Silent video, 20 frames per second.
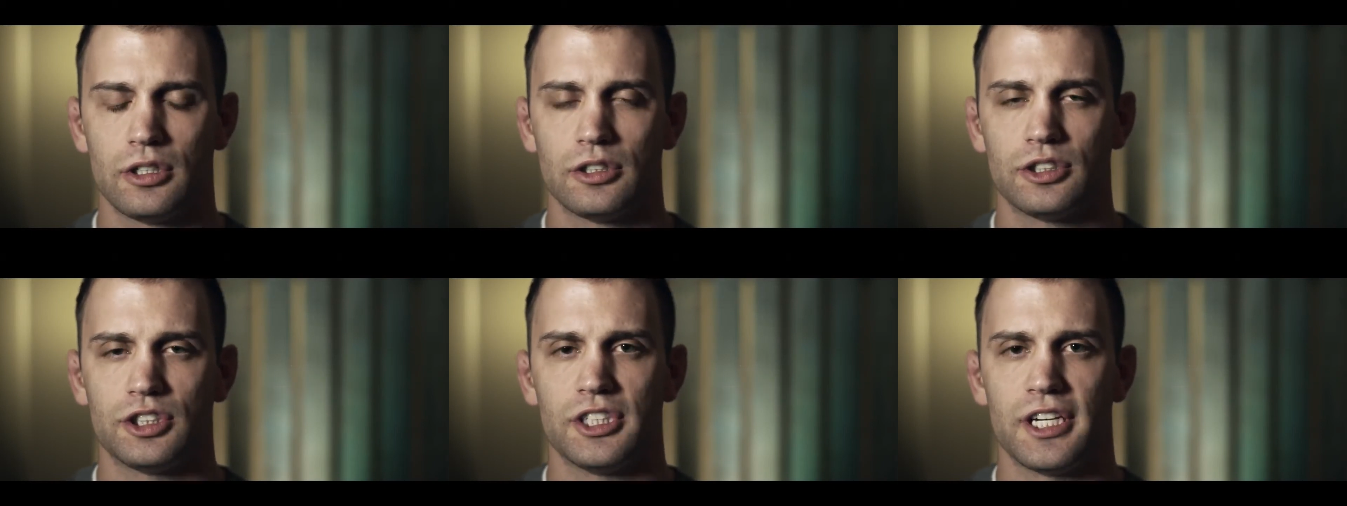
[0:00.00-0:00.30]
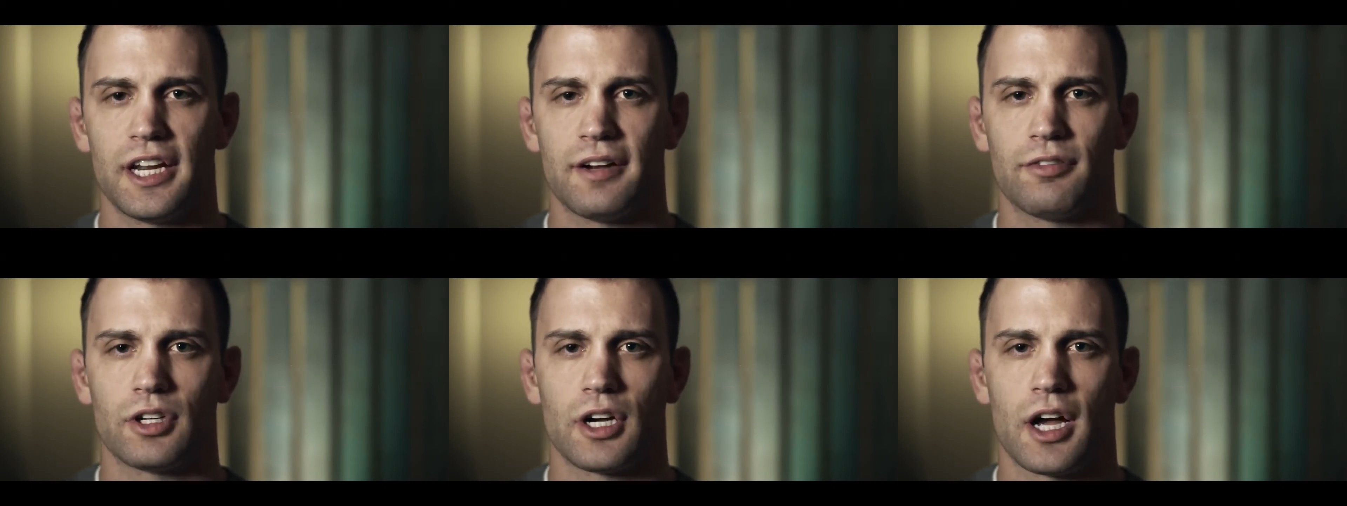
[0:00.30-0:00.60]
She
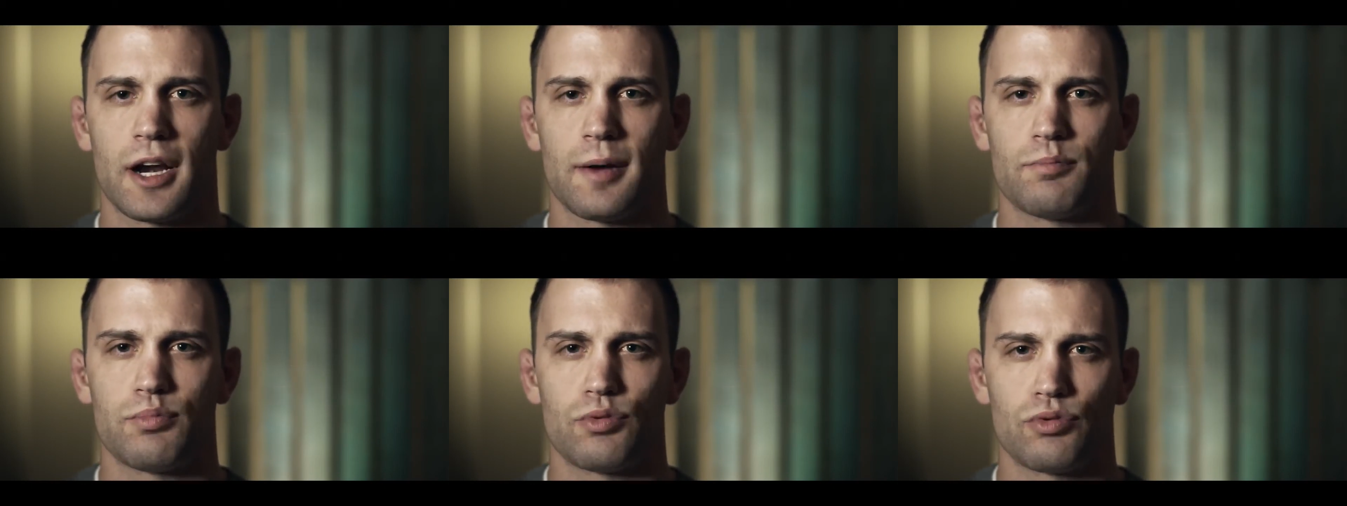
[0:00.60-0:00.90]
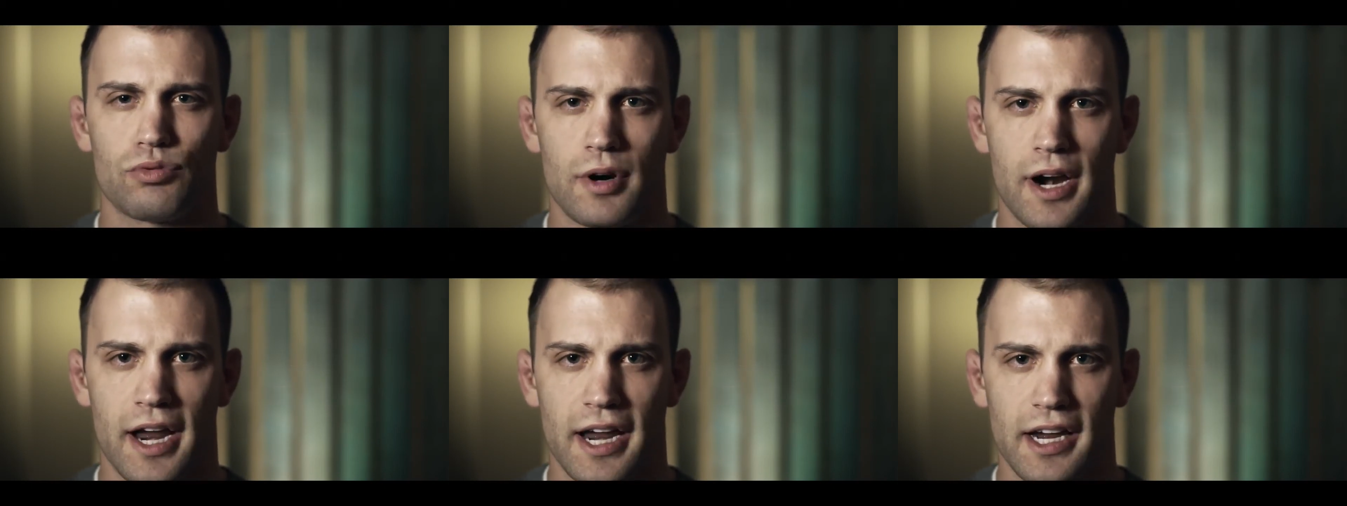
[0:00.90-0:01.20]
never got a
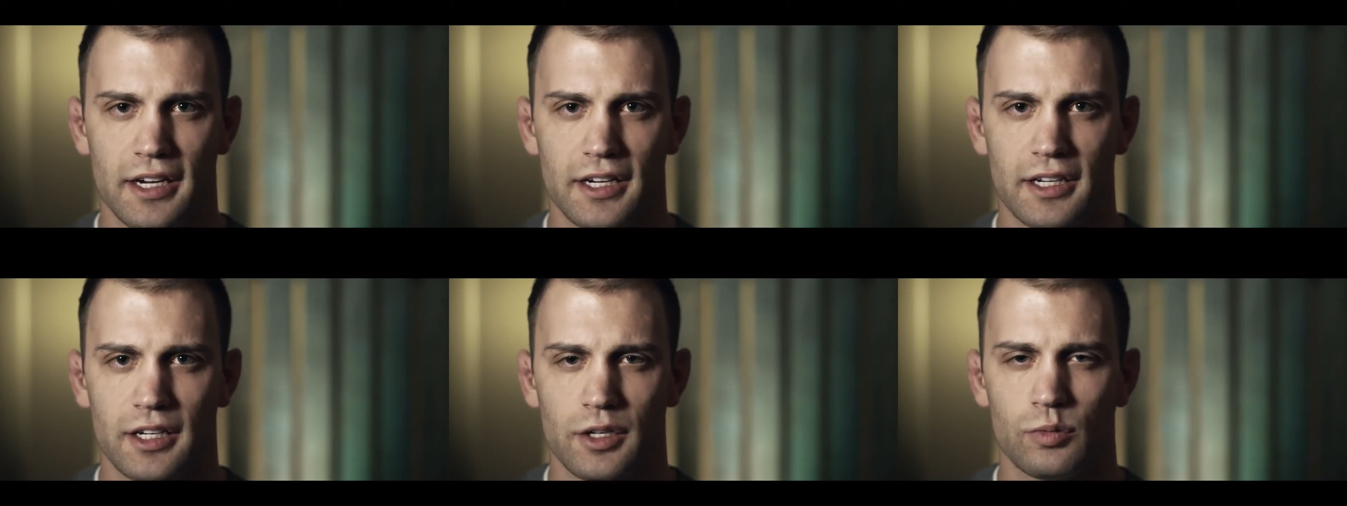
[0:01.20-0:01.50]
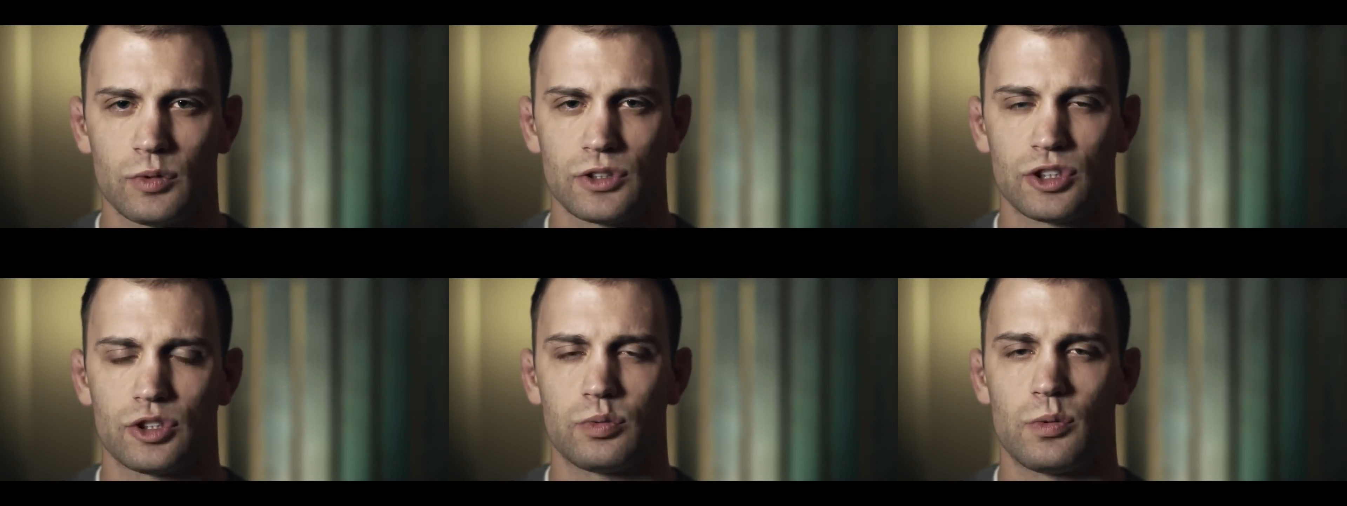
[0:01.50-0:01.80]
break. It
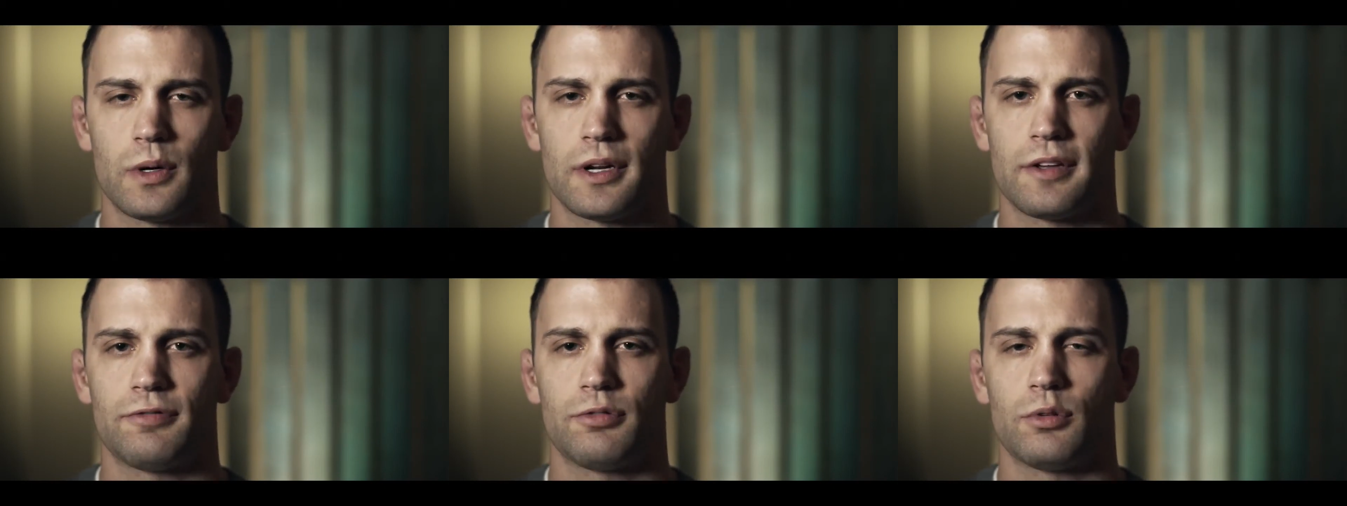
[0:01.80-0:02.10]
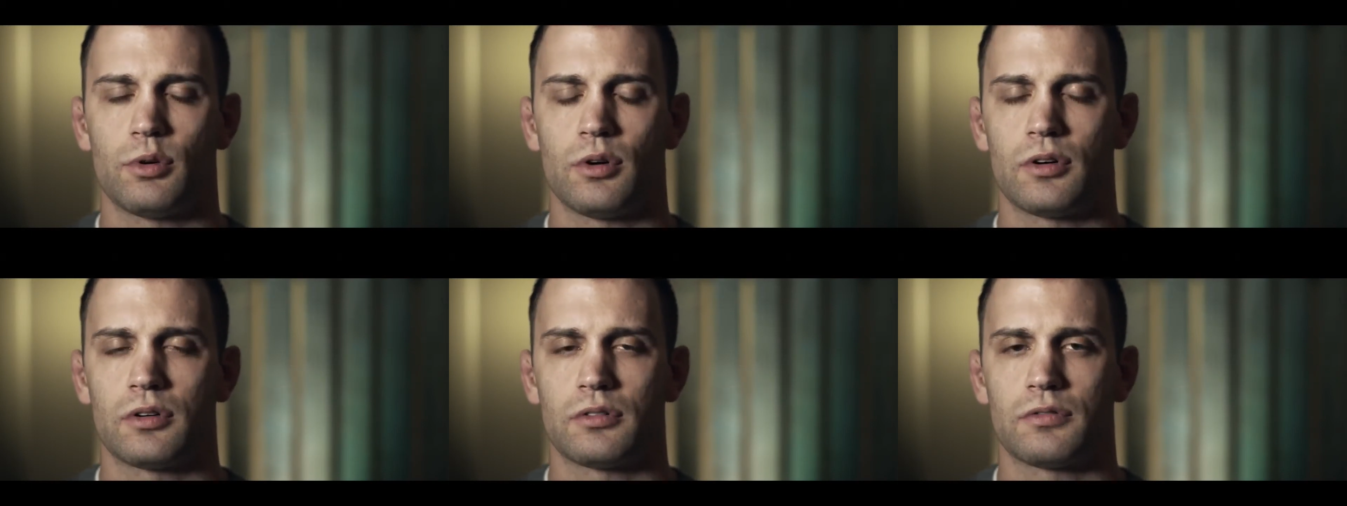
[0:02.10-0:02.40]
was
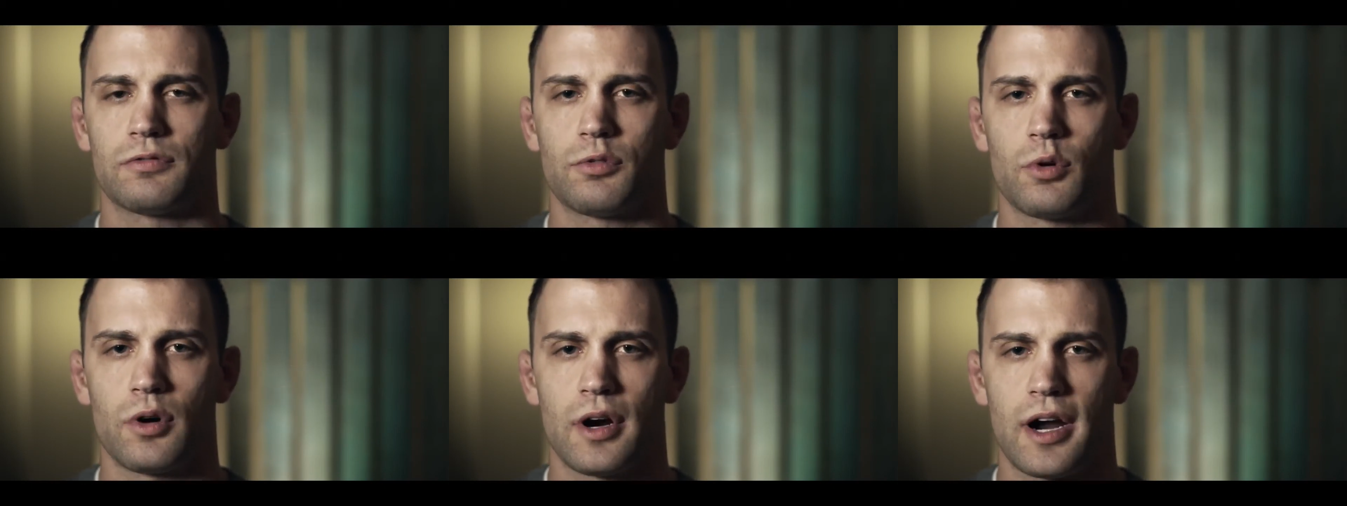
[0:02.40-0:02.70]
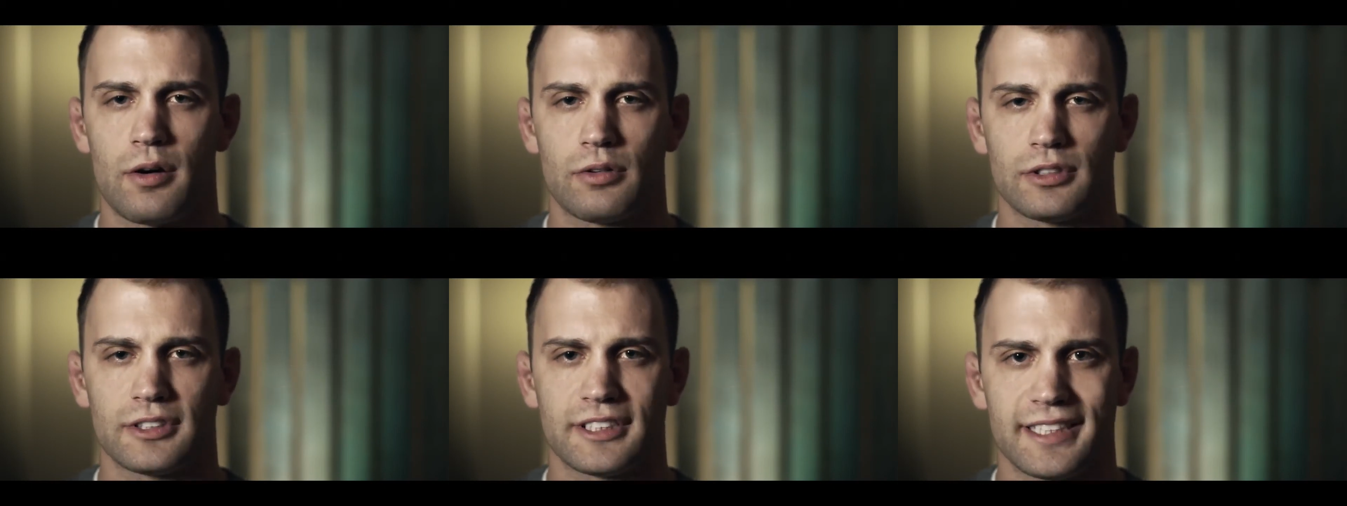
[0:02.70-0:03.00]
4
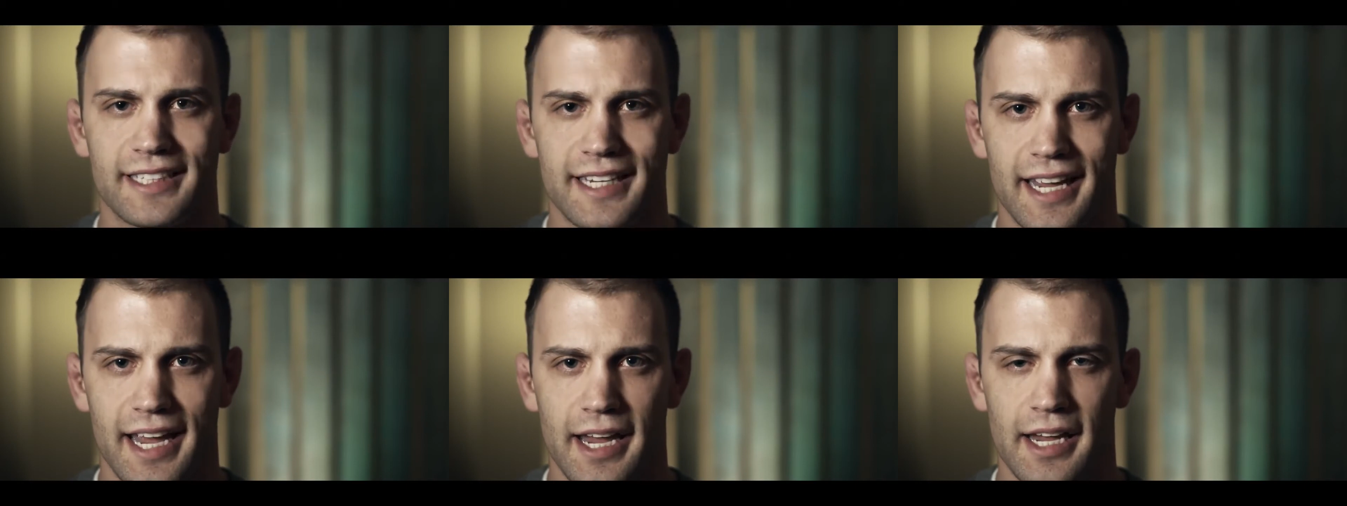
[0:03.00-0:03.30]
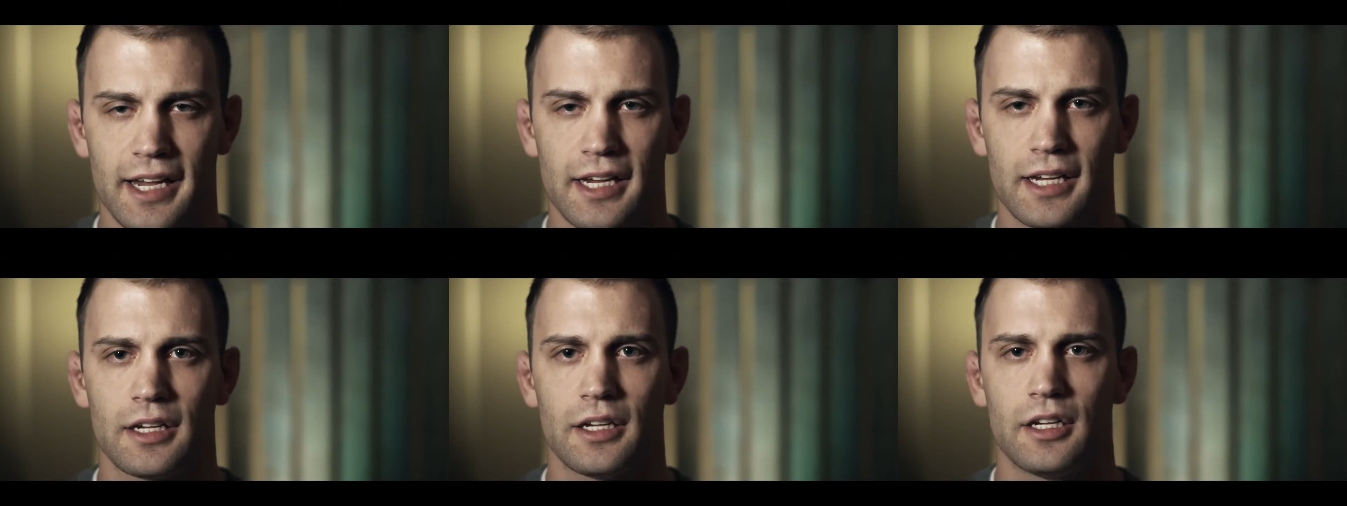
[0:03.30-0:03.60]
hours a
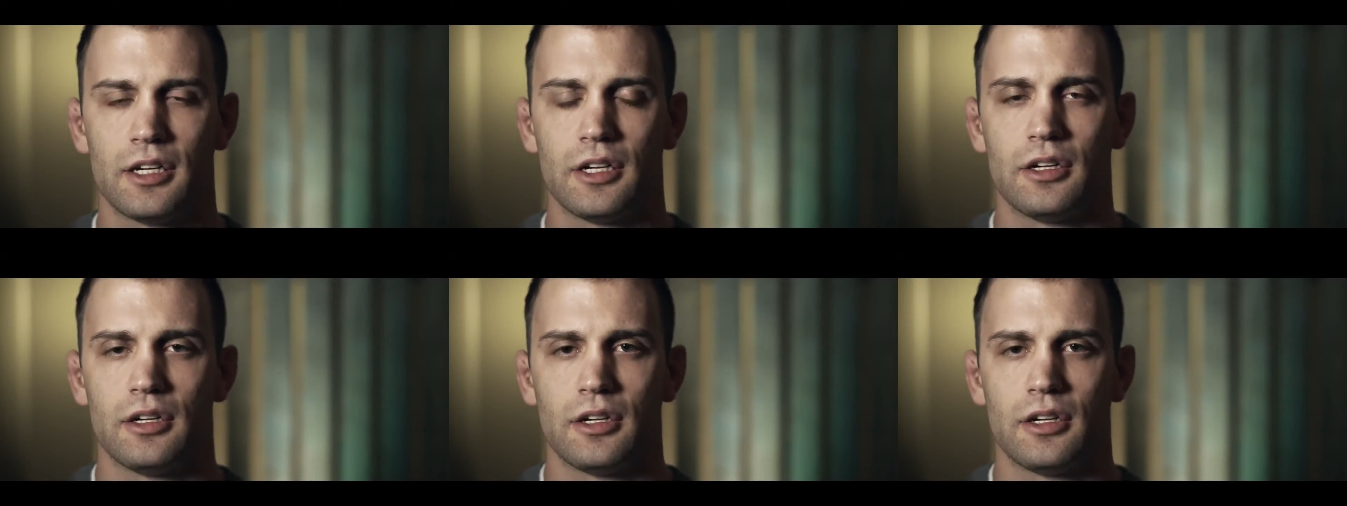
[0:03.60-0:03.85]
day.